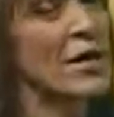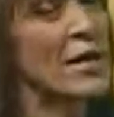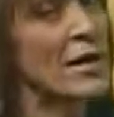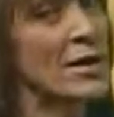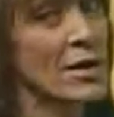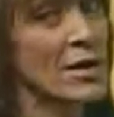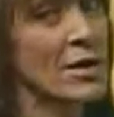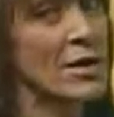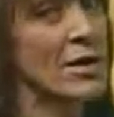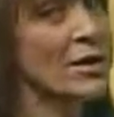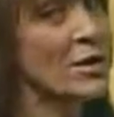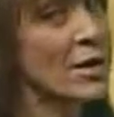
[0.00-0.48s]
in,
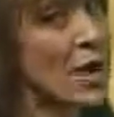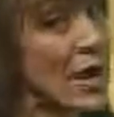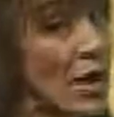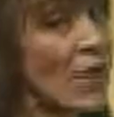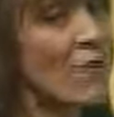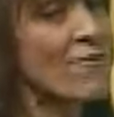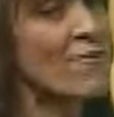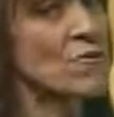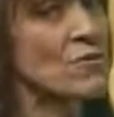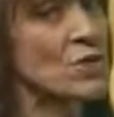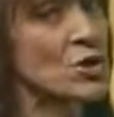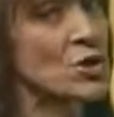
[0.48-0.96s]
in
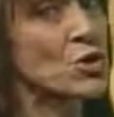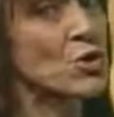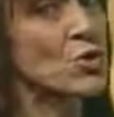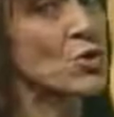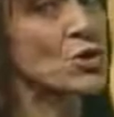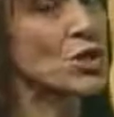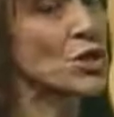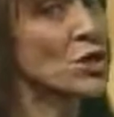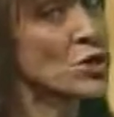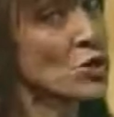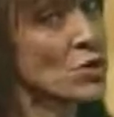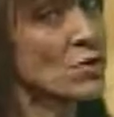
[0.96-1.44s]
health food
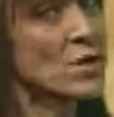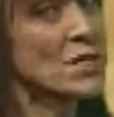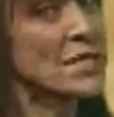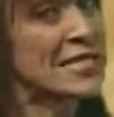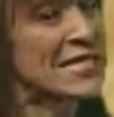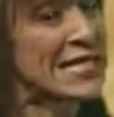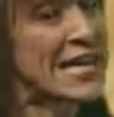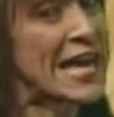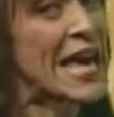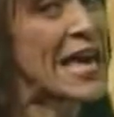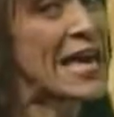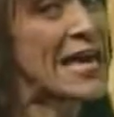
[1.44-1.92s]
stores that you
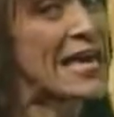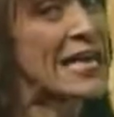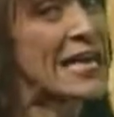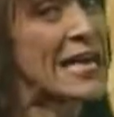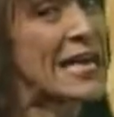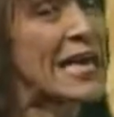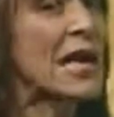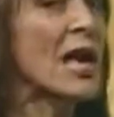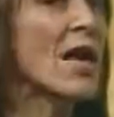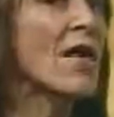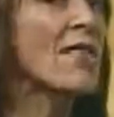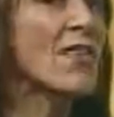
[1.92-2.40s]
can take
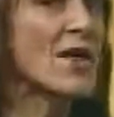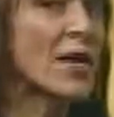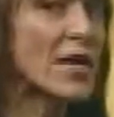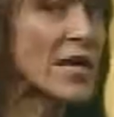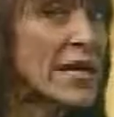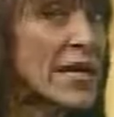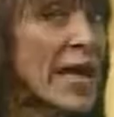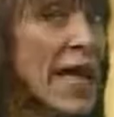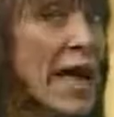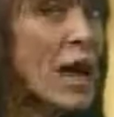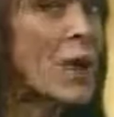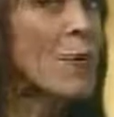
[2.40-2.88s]
that
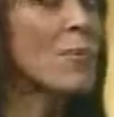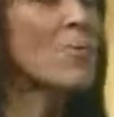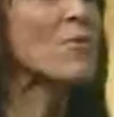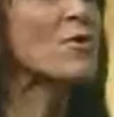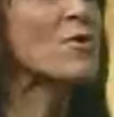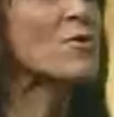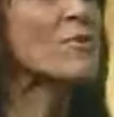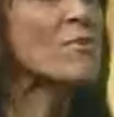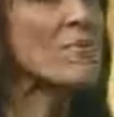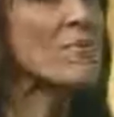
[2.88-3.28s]
can help with